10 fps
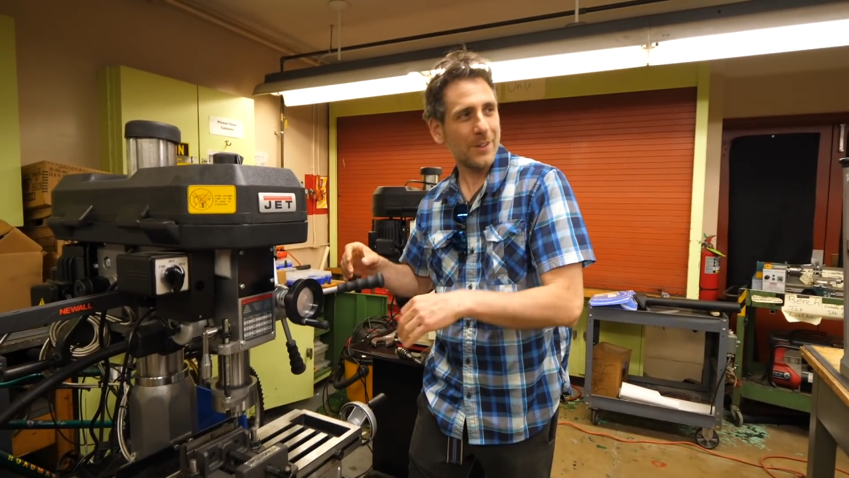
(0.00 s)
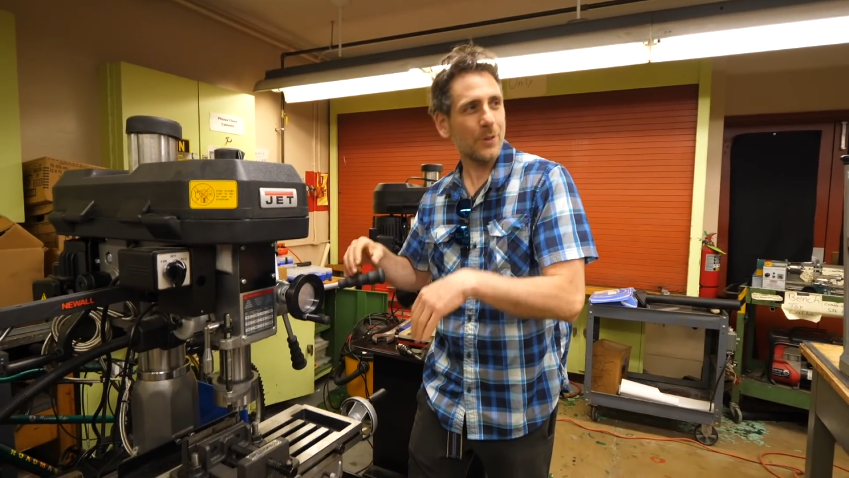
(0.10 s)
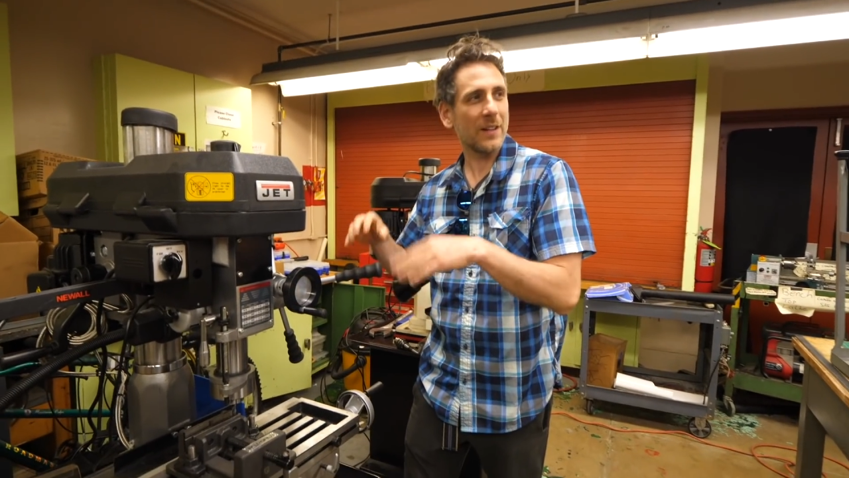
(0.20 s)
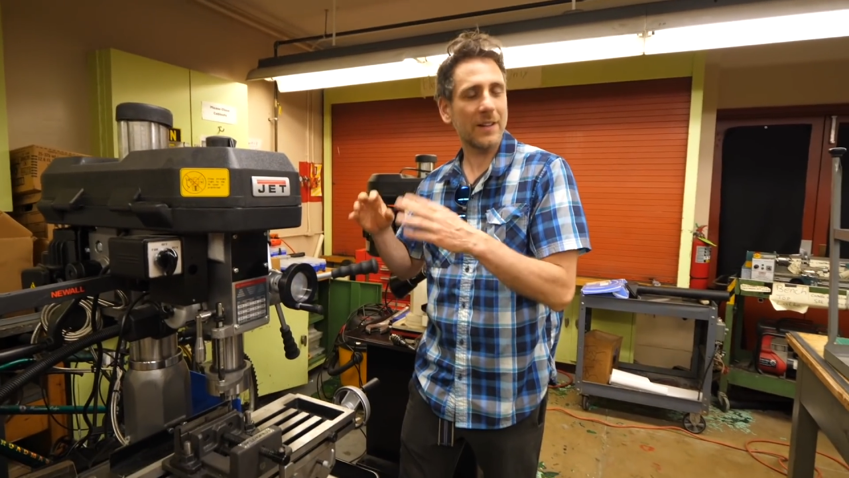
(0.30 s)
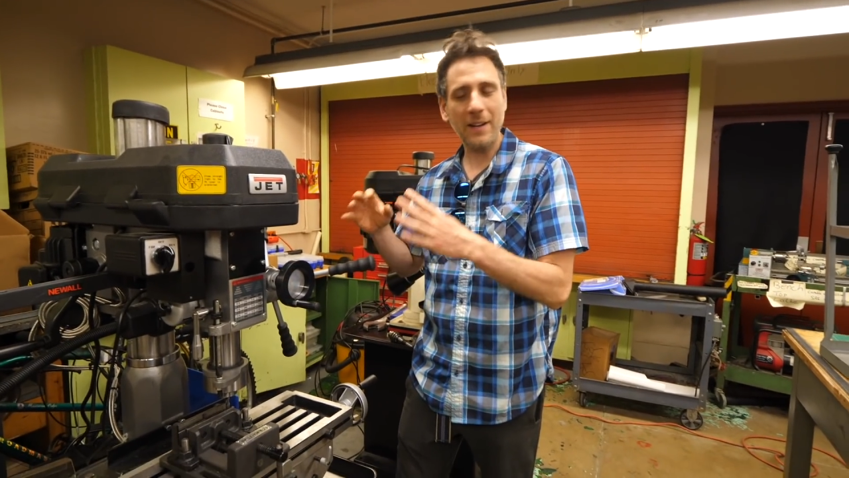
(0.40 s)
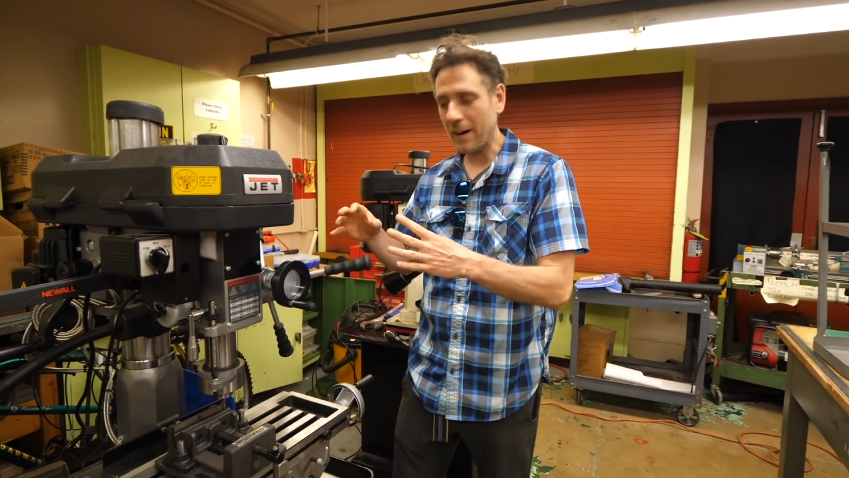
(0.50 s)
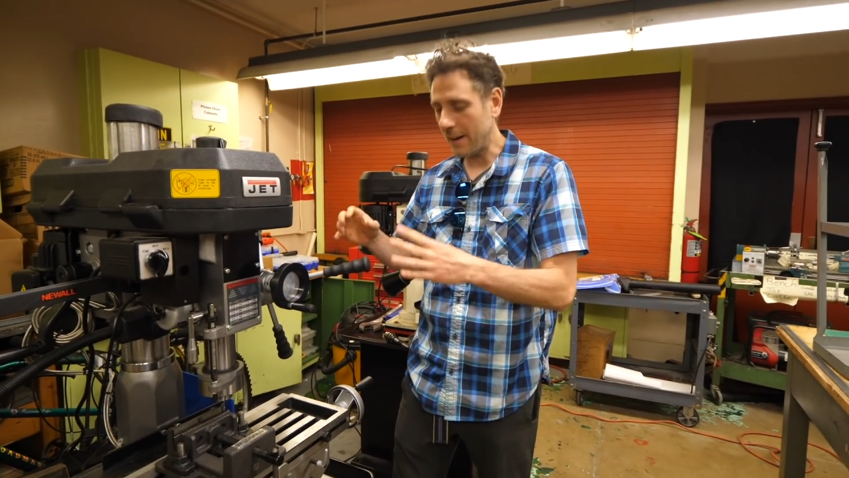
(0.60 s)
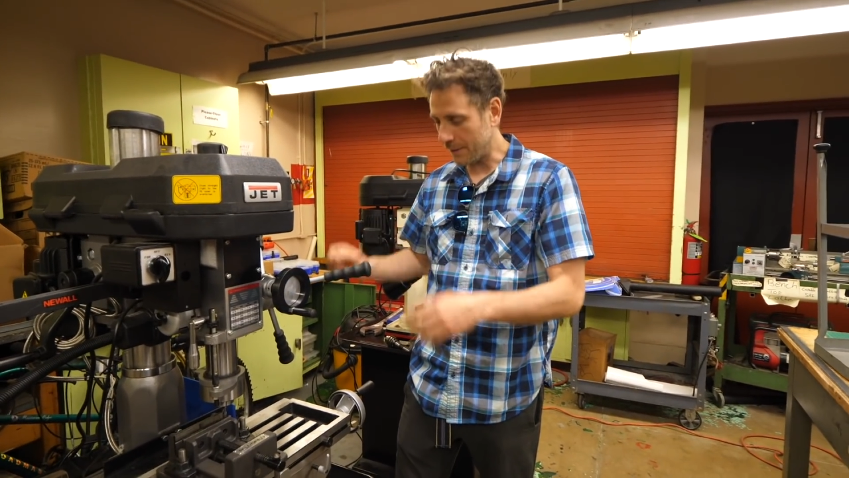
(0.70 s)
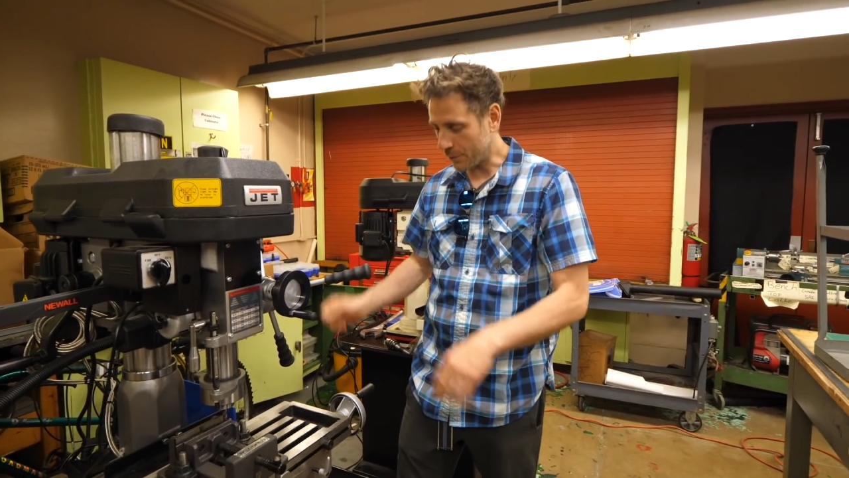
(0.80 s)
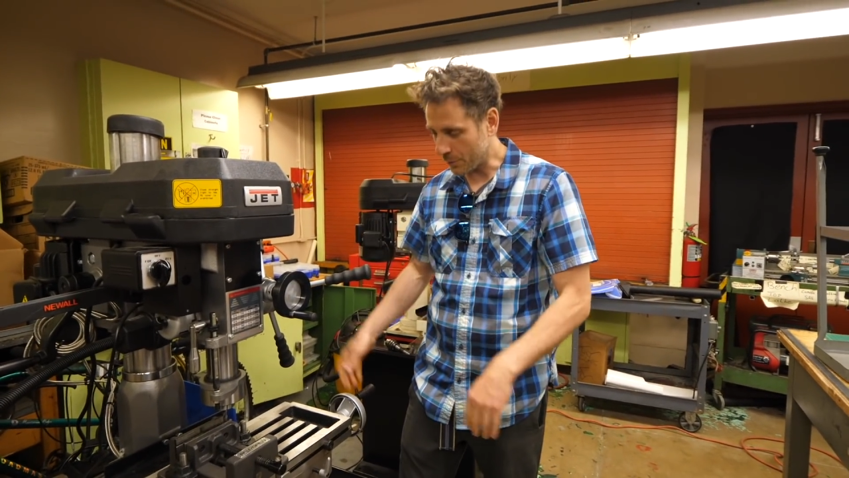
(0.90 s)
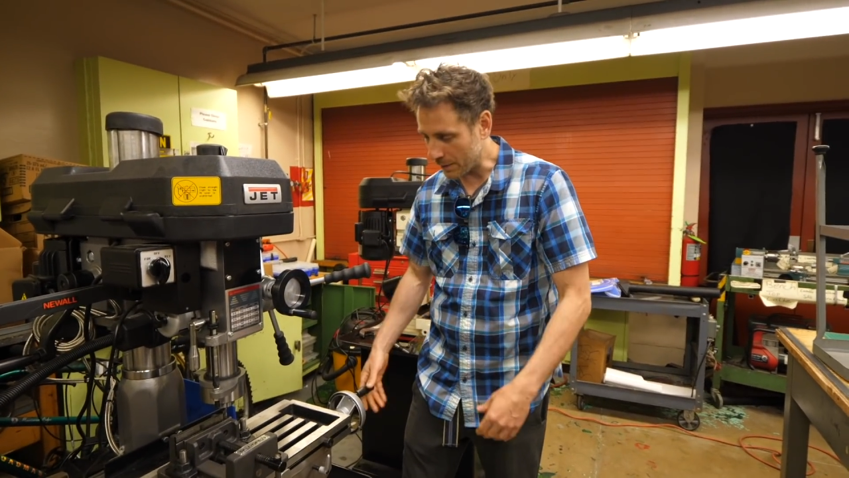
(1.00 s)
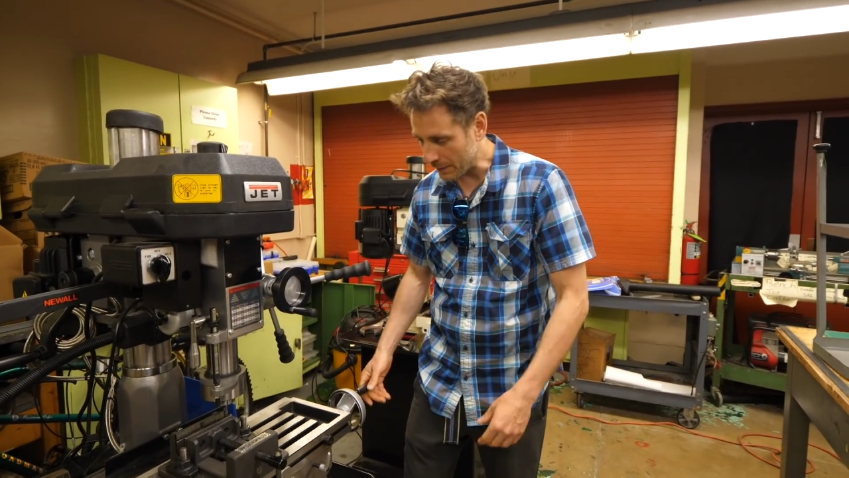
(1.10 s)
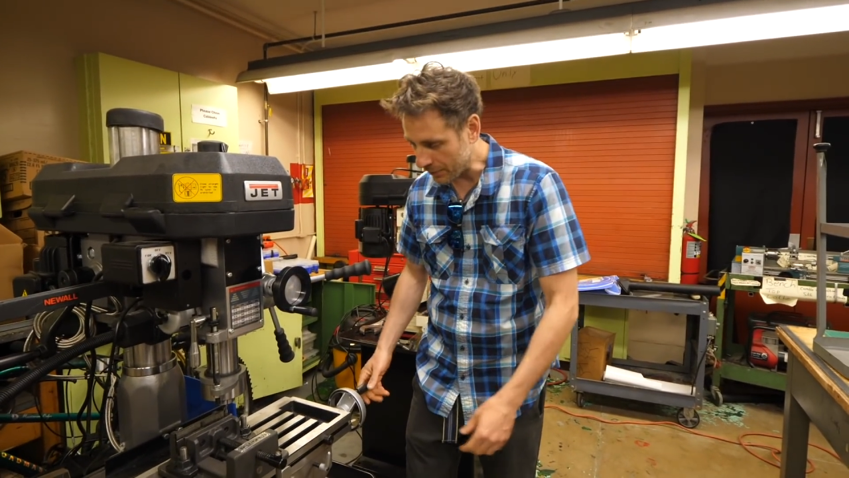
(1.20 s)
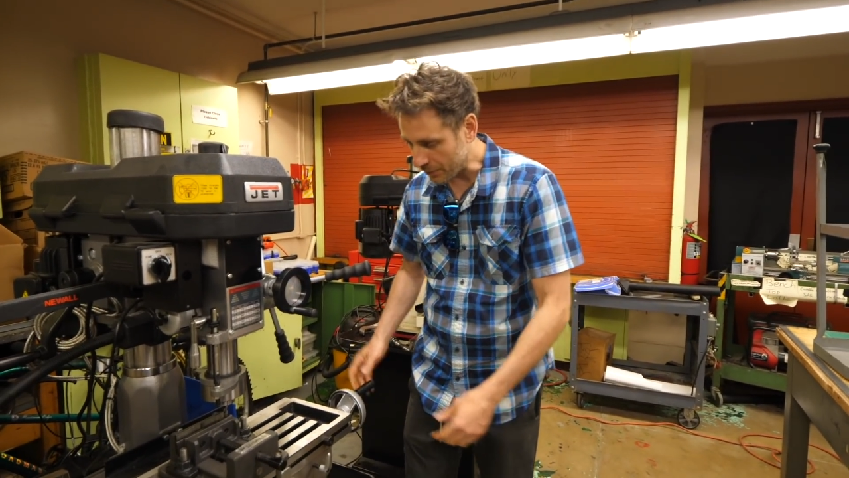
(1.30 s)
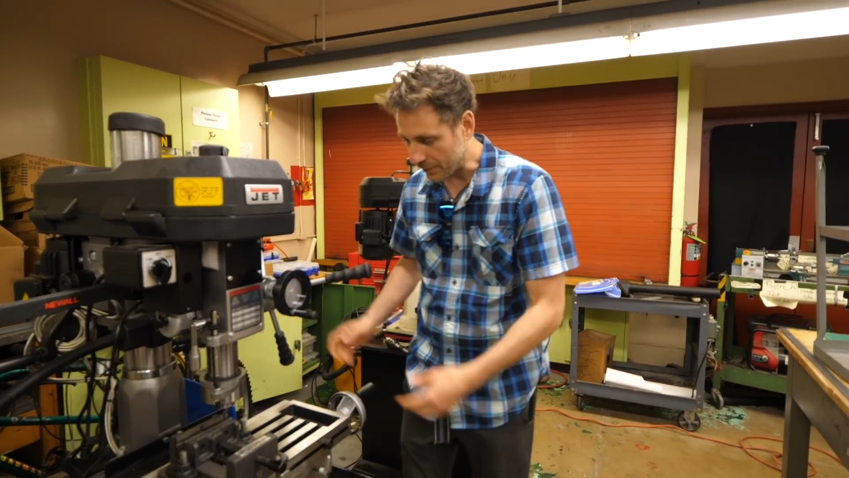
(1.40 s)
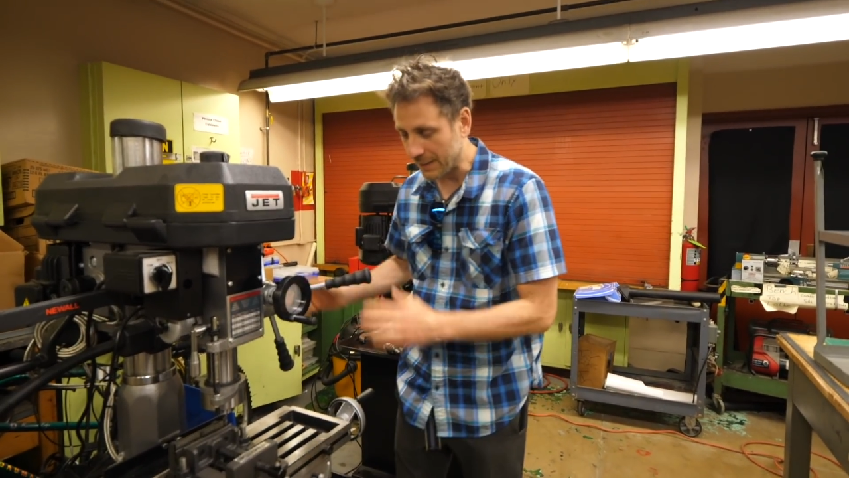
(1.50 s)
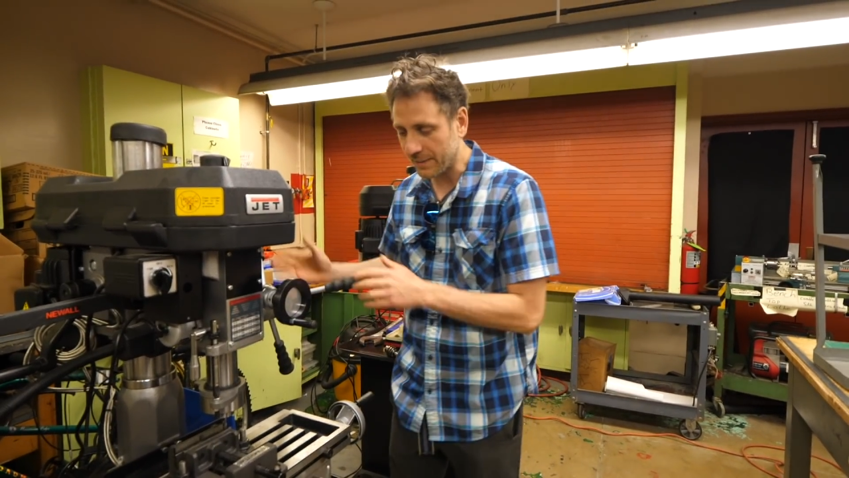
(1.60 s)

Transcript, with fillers: You can cut in 3 dimensions.